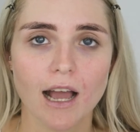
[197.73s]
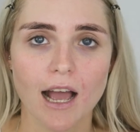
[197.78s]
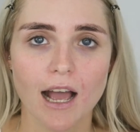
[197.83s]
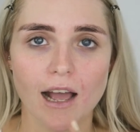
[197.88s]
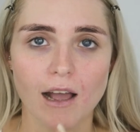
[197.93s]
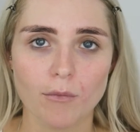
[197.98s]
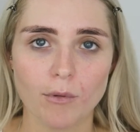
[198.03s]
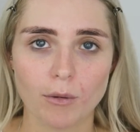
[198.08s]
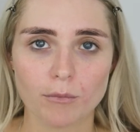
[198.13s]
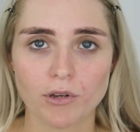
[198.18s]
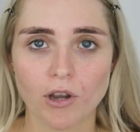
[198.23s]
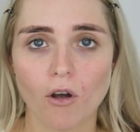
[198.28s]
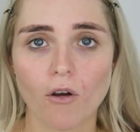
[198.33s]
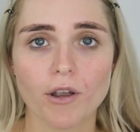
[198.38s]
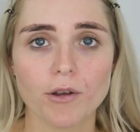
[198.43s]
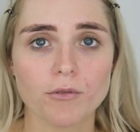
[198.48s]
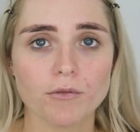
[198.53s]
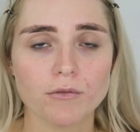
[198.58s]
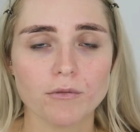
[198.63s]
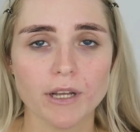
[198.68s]

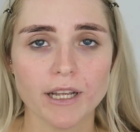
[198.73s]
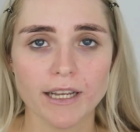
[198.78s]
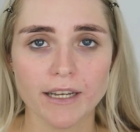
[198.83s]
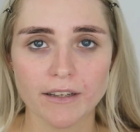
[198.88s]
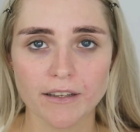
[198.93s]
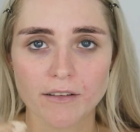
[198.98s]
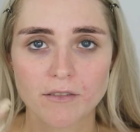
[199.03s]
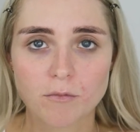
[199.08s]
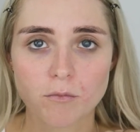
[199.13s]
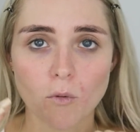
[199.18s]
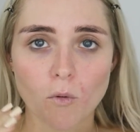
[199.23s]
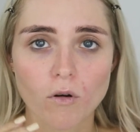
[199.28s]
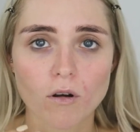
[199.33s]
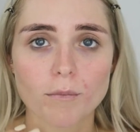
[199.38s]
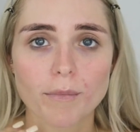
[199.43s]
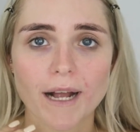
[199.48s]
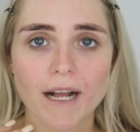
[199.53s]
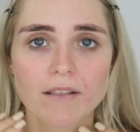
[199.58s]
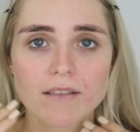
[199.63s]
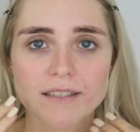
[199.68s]
It's more
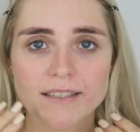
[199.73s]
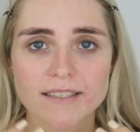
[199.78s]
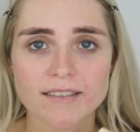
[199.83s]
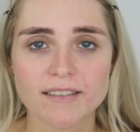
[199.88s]
about the